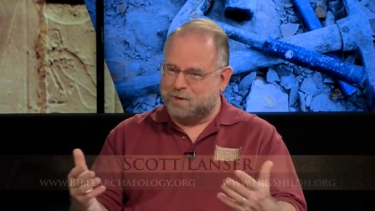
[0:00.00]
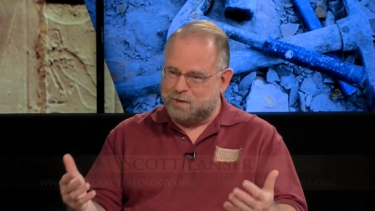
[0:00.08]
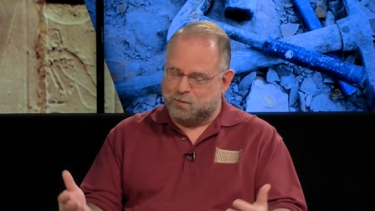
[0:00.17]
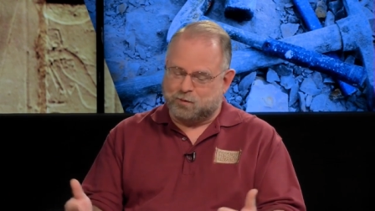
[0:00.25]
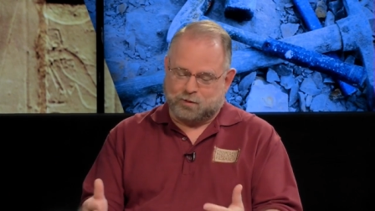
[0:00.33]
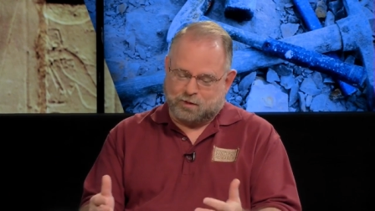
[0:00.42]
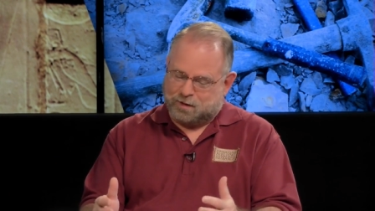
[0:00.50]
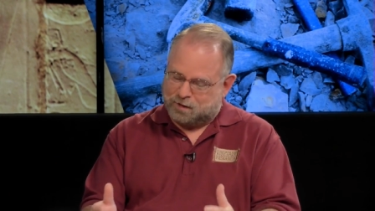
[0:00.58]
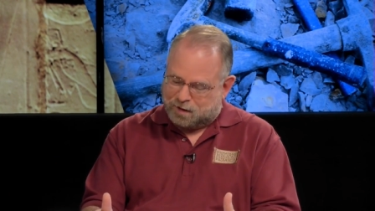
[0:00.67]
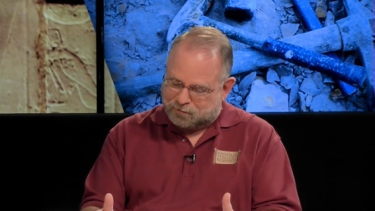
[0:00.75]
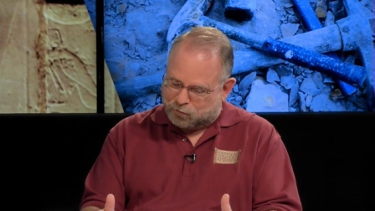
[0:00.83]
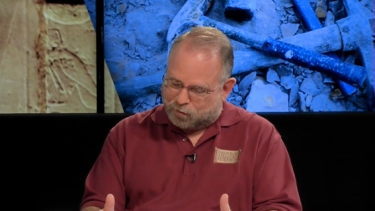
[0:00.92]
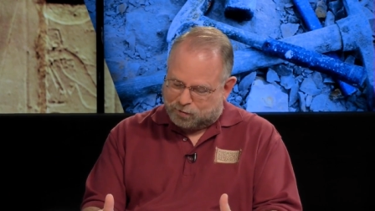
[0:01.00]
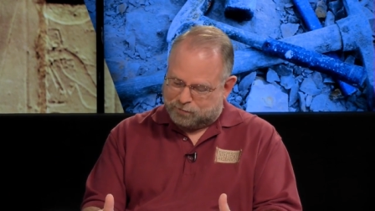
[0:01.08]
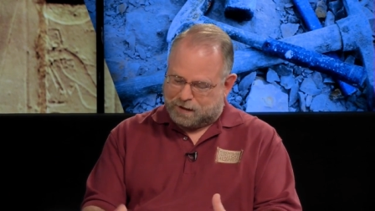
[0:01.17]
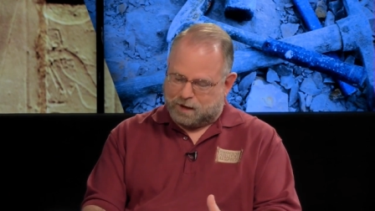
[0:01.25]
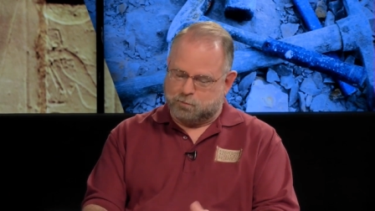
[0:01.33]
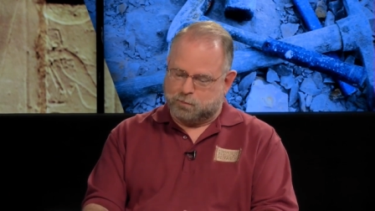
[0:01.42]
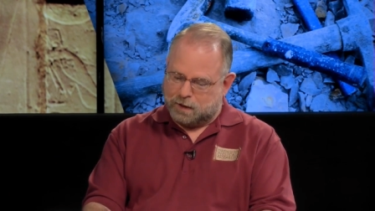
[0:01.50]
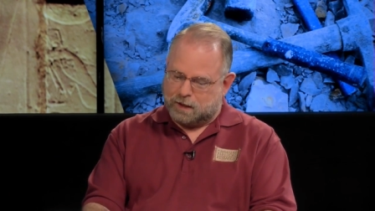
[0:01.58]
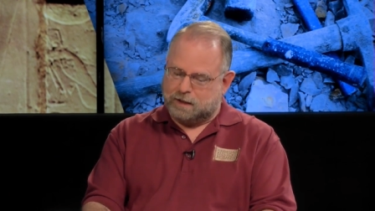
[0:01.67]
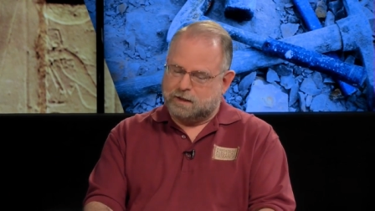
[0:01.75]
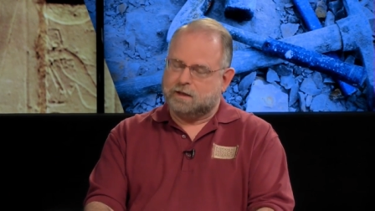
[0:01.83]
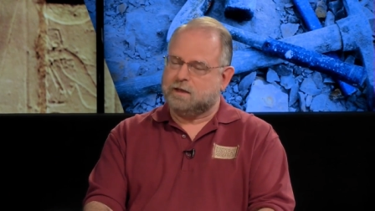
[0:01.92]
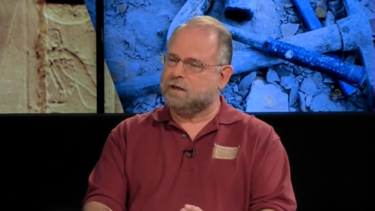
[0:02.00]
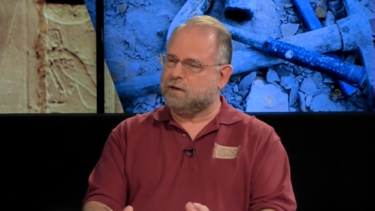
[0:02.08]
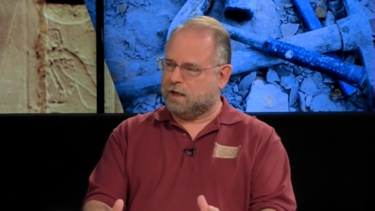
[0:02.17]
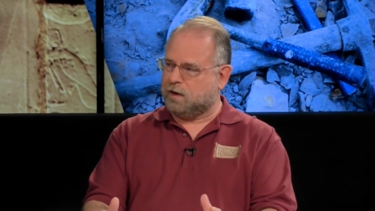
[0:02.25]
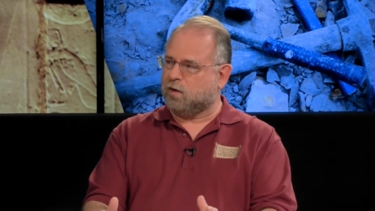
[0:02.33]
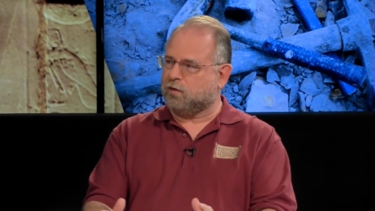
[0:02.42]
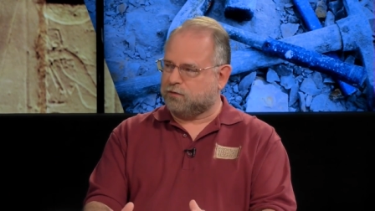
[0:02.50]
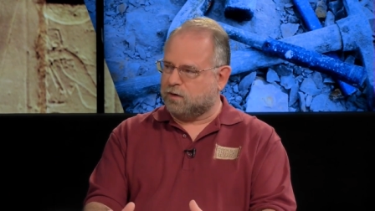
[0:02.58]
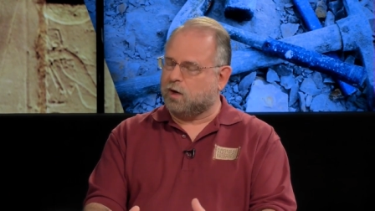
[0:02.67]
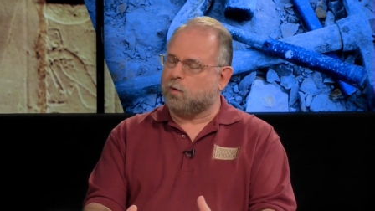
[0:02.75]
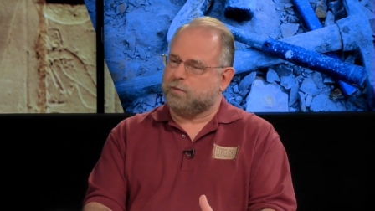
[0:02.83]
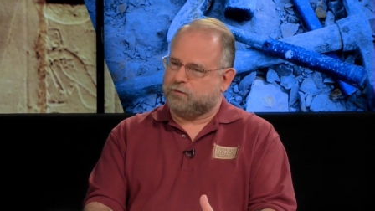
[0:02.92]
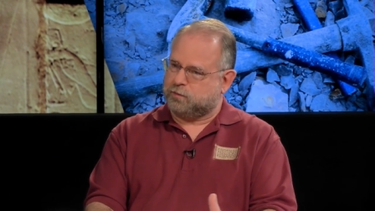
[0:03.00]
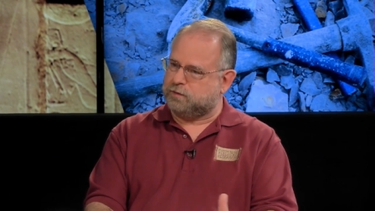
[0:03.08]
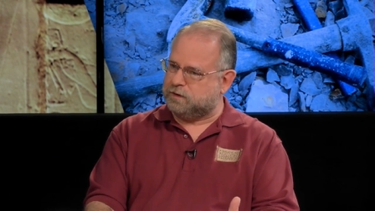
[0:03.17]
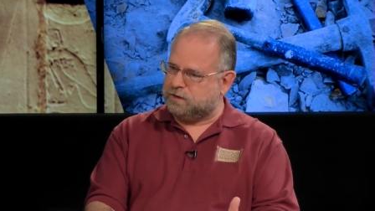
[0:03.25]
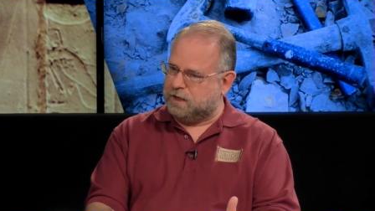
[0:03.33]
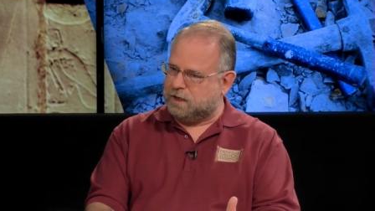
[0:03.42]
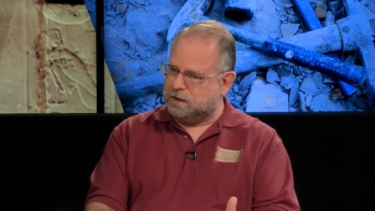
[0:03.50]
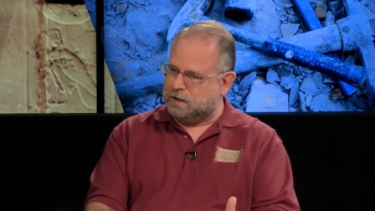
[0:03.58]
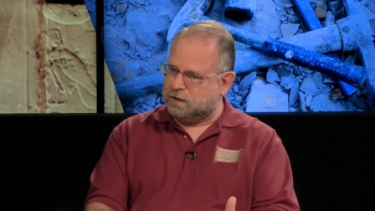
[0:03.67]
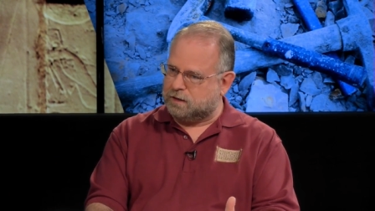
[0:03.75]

People love all that, but yeah, the dating also help important. us with the dating, yeah.